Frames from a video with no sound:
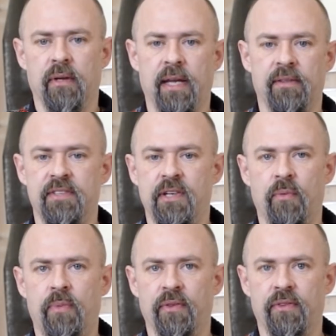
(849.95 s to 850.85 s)
at
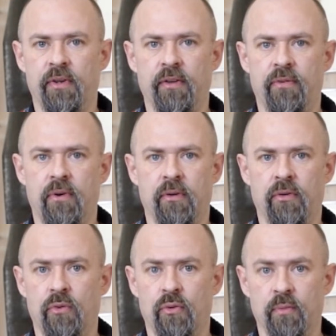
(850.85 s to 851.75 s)
0.34
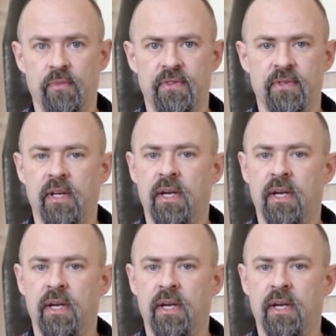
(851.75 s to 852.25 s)
ohms.